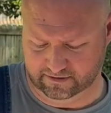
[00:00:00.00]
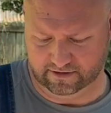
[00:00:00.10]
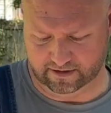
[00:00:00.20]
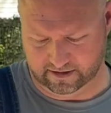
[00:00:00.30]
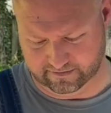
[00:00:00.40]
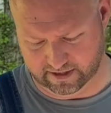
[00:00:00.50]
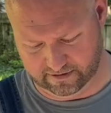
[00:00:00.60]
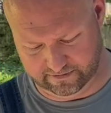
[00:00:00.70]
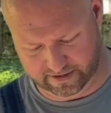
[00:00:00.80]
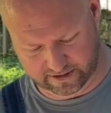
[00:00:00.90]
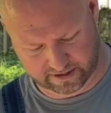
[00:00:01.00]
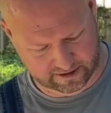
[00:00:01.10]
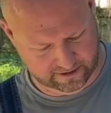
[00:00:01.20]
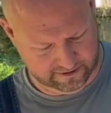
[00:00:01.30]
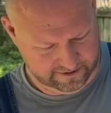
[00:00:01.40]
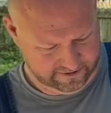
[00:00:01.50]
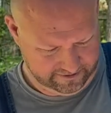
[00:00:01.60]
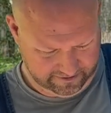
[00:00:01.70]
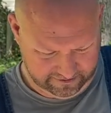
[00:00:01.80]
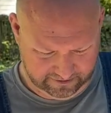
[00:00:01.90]
Cut them down the belly here
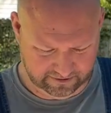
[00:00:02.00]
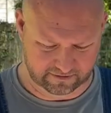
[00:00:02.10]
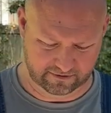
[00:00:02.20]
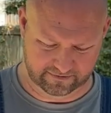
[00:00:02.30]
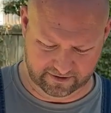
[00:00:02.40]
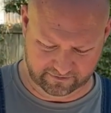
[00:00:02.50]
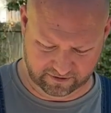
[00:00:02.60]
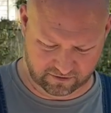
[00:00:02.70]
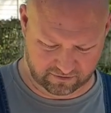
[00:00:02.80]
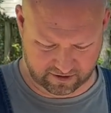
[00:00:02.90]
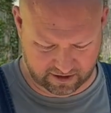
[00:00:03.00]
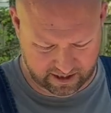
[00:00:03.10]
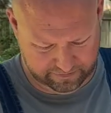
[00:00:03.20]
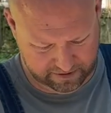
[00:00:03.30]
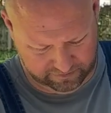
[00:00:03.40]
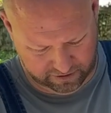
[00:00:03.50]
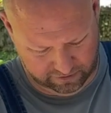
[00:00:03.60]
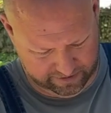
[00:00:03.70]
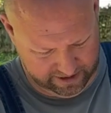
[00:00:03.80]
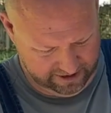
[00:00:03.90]
so we don't score the top of them
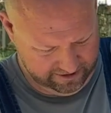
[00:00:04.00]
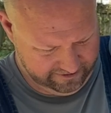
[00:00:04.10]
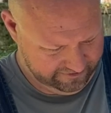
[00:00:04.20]
too bad.